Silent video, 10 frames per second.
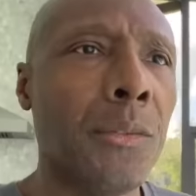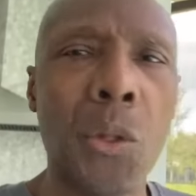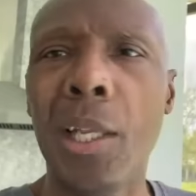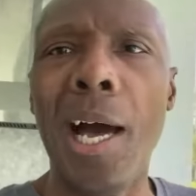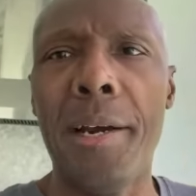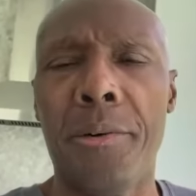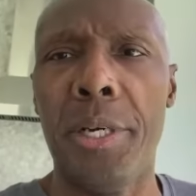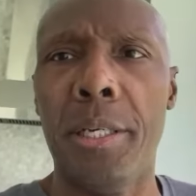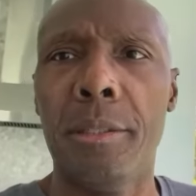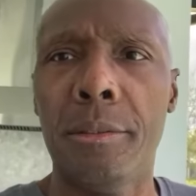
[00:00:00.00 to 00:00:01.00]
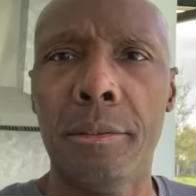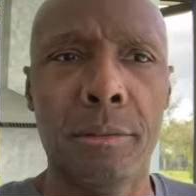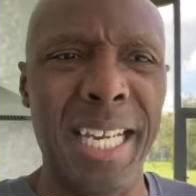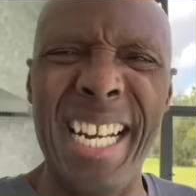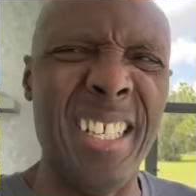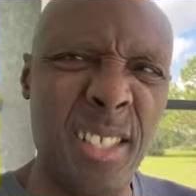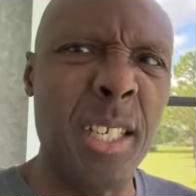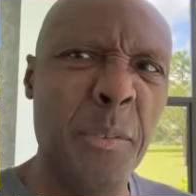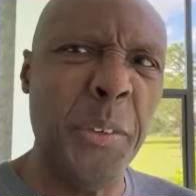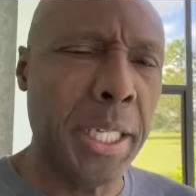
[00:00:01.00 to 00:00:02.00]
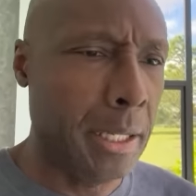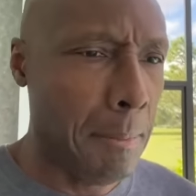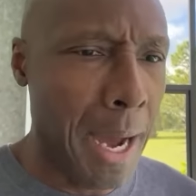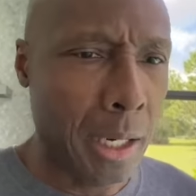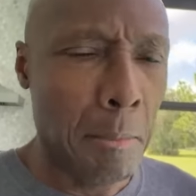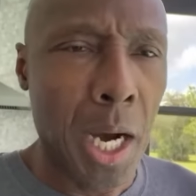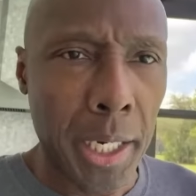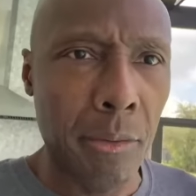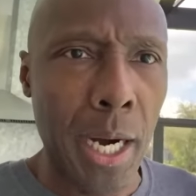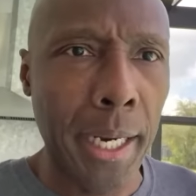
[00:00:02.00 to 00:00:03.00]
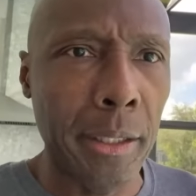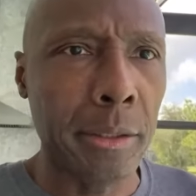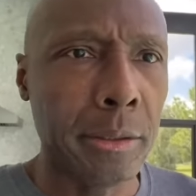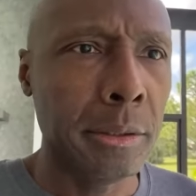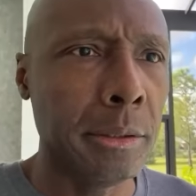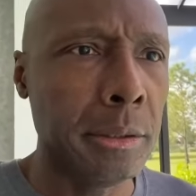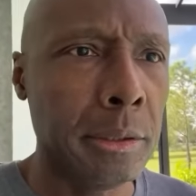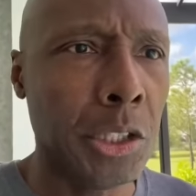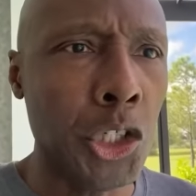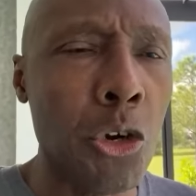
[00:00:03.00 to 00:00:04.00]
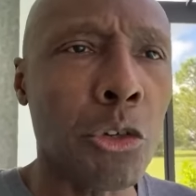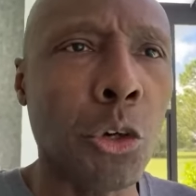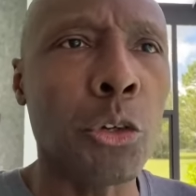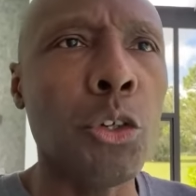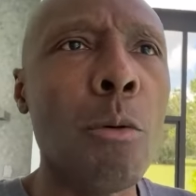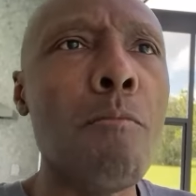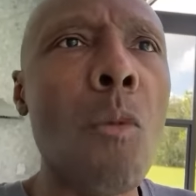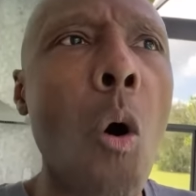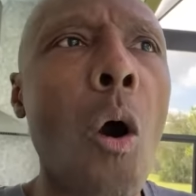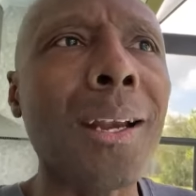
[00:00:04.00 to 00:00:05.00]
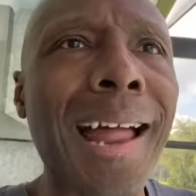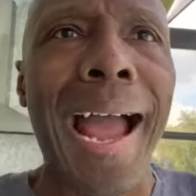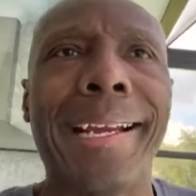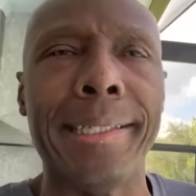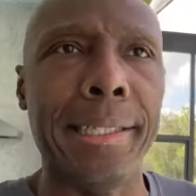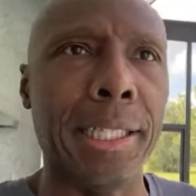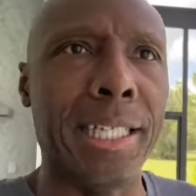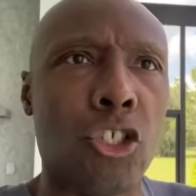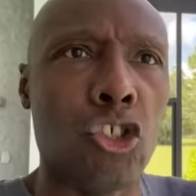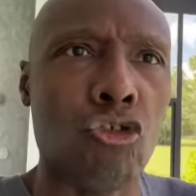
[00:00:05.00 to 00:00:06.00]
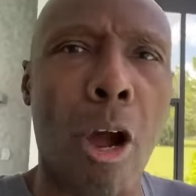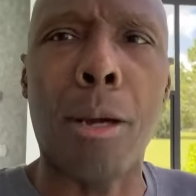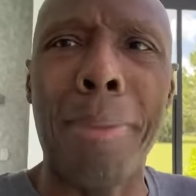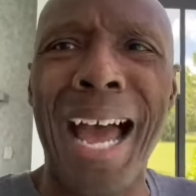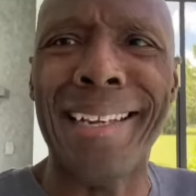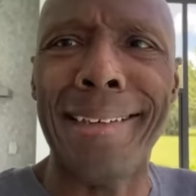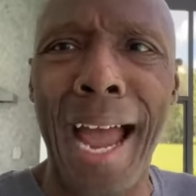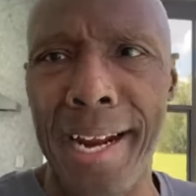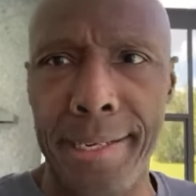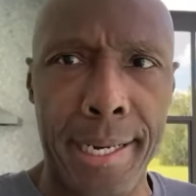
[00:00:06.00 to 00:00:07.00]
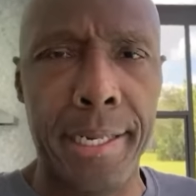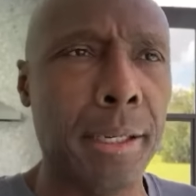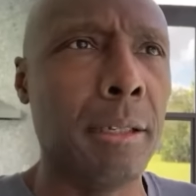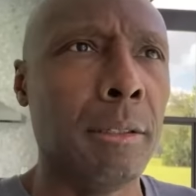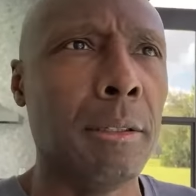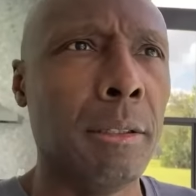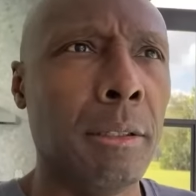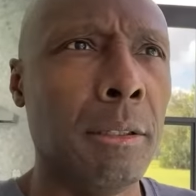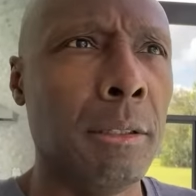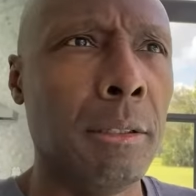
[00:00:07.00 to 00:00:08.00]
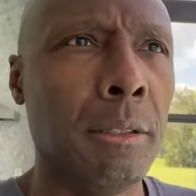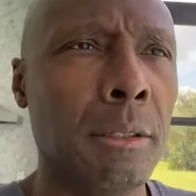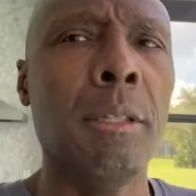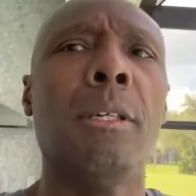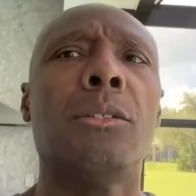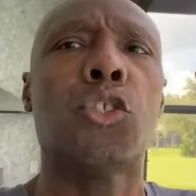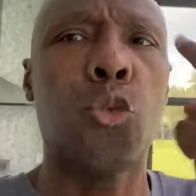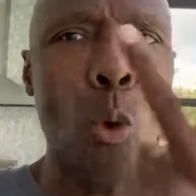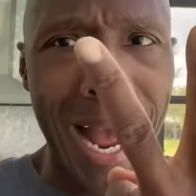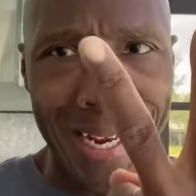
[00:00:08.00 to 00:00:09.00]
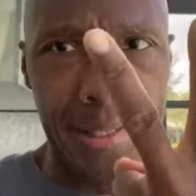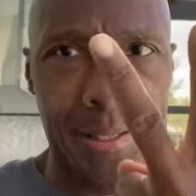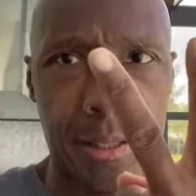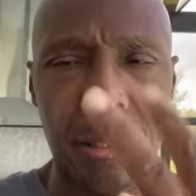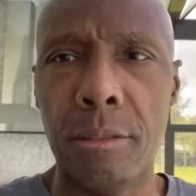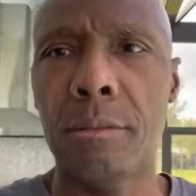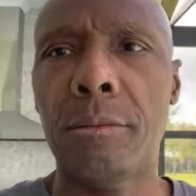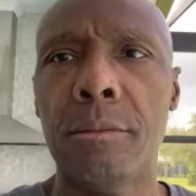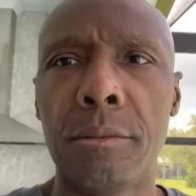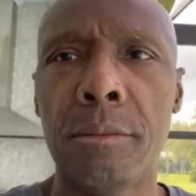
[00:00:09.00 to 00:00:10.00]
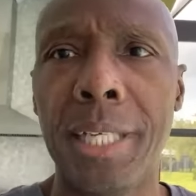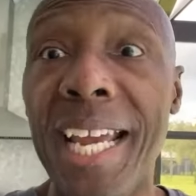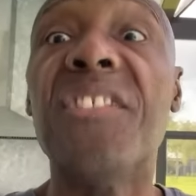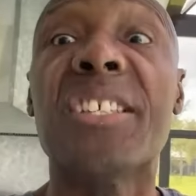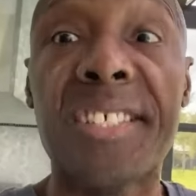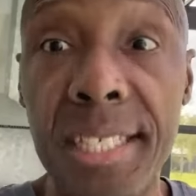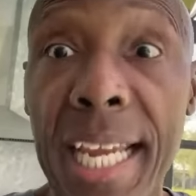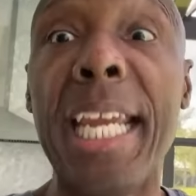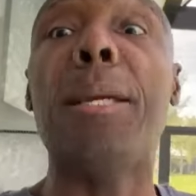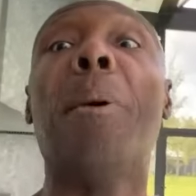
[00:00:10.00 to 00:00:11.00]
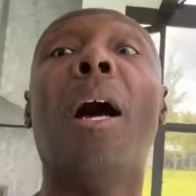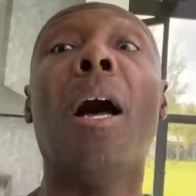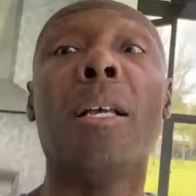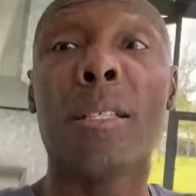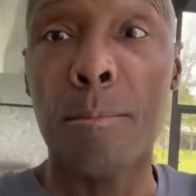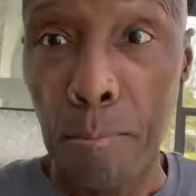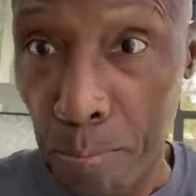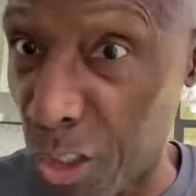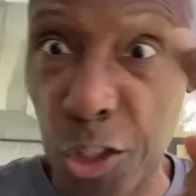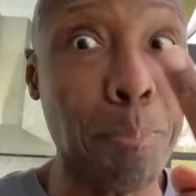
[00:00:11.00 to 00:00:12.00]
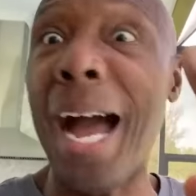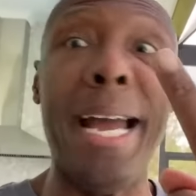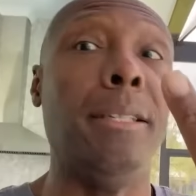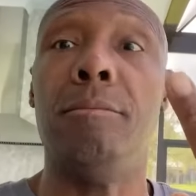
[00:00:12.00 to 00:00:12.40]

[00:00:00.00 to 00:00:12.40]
the lottery, any significant amount of money, right? You're, you're, you're more likely to get struck by lightning twice in the same spot